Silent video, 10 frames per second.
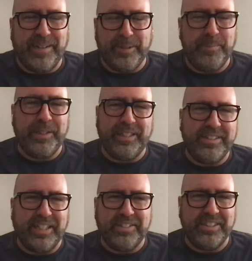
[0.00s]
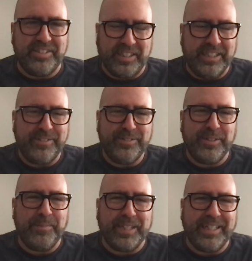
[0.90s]
I'm going to be in a testing stage of
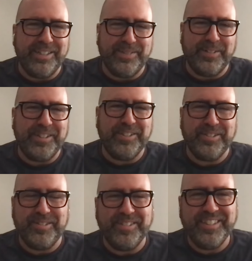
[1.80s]
something else very soon.